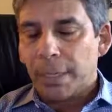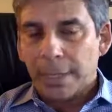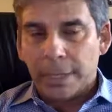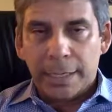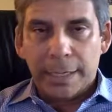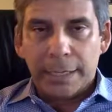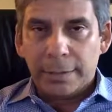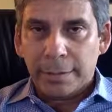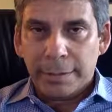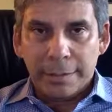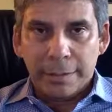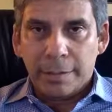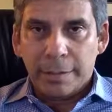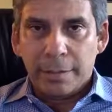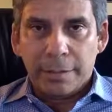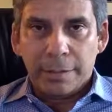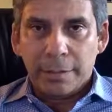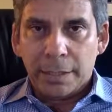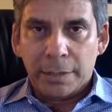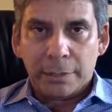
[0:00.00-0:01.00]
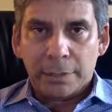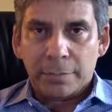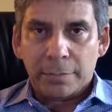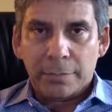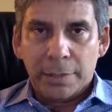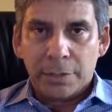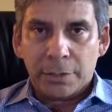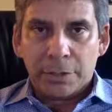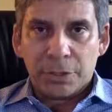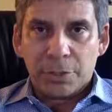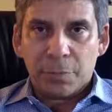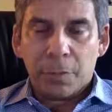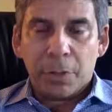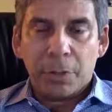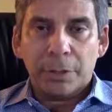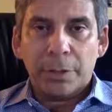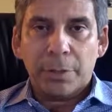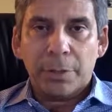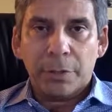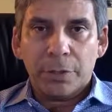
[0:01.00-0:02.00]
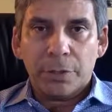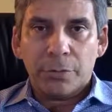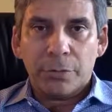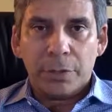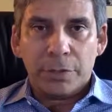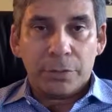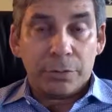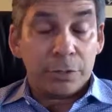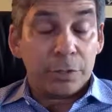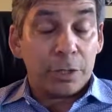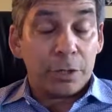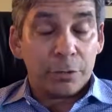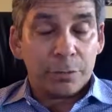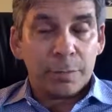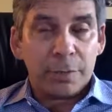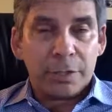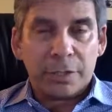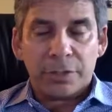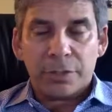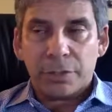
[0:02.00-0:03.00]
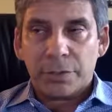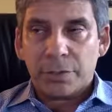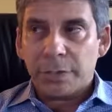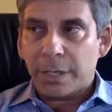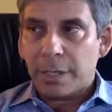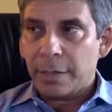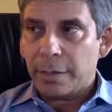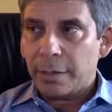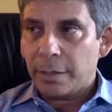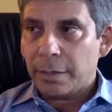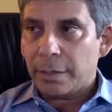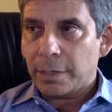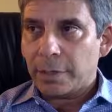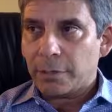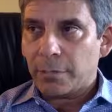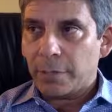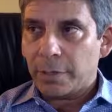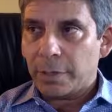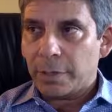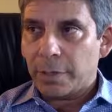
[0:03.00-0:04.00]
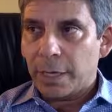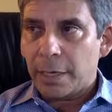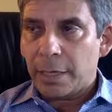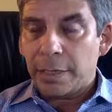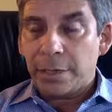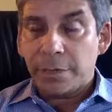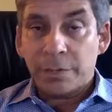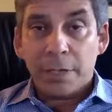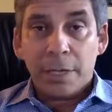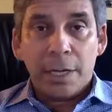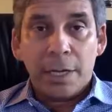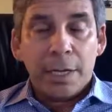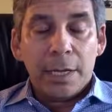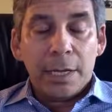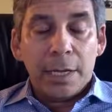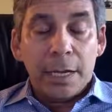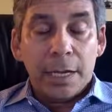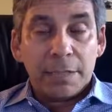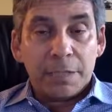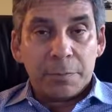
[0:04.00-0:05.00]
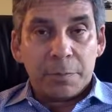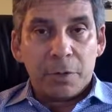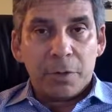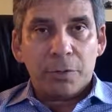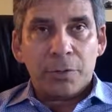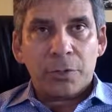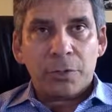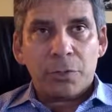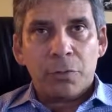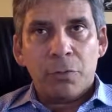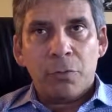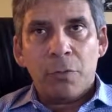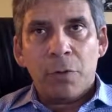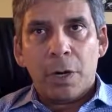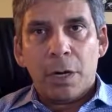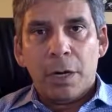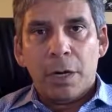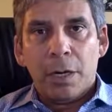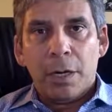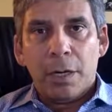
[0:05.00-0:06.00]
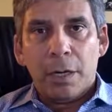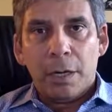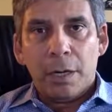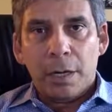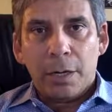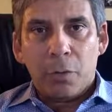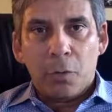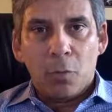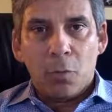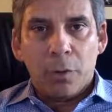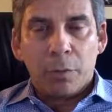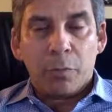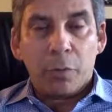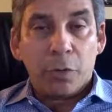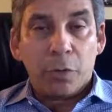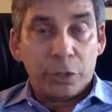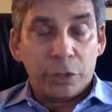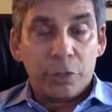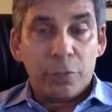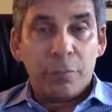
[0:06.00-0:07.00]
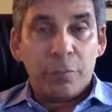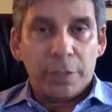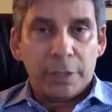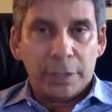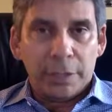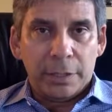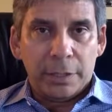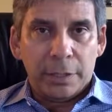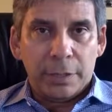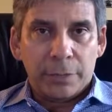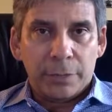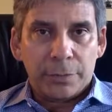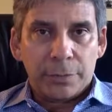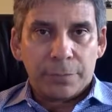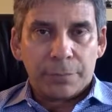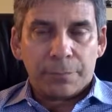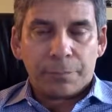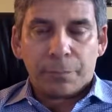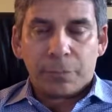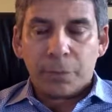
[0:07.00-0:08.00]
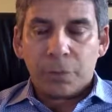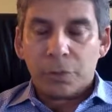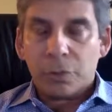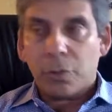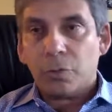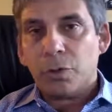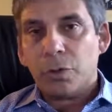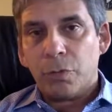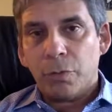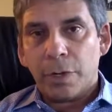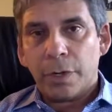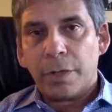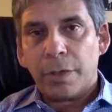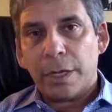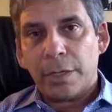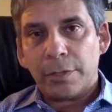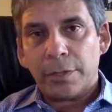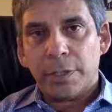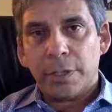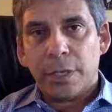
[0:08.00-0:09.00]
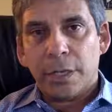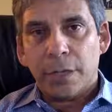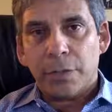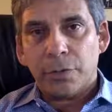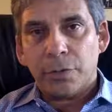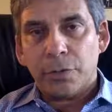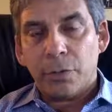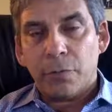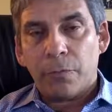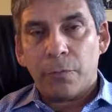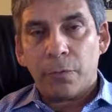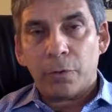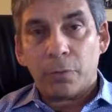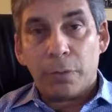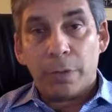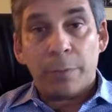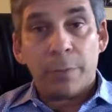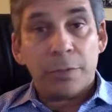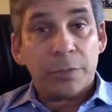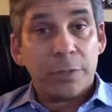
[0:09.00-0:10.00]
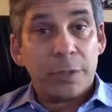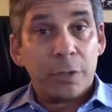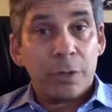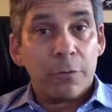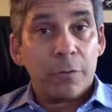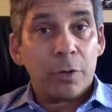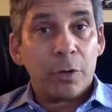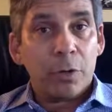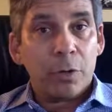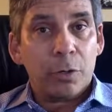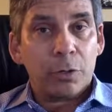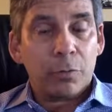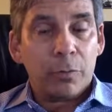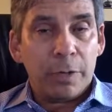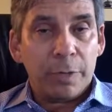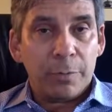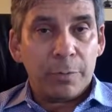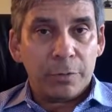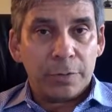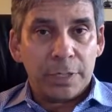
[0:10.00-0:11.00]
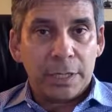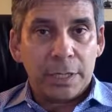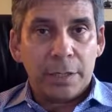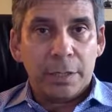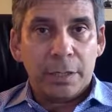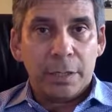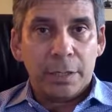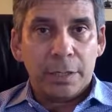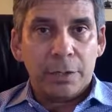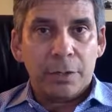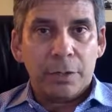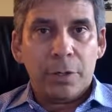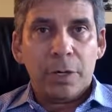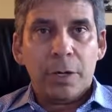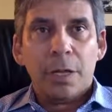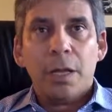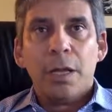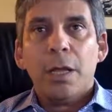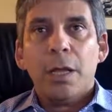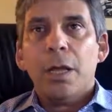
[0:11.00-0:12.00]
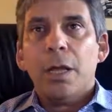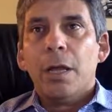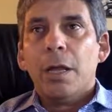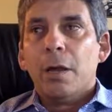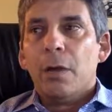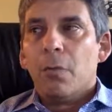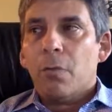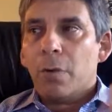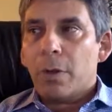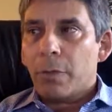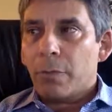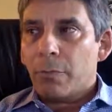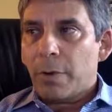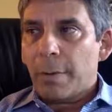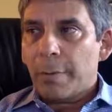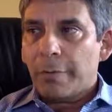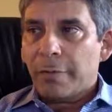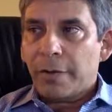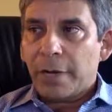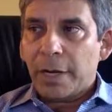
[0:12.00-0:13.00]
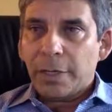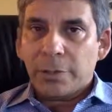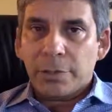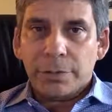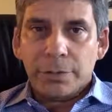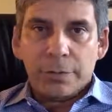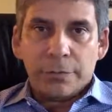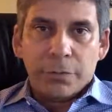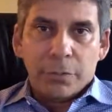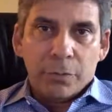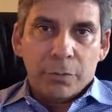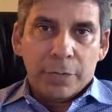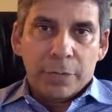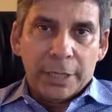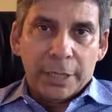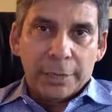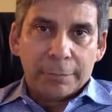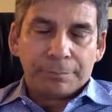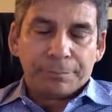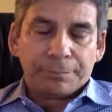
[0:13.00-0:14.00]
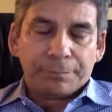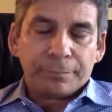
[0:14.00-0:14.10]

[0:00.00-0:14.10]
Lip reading: Again, that it's a small number as research goes, but let's just say that that's what that is, as opposed to $1.2 million. So $200,000 over, 20% over, or 20% under. What are the ramifications of doing that?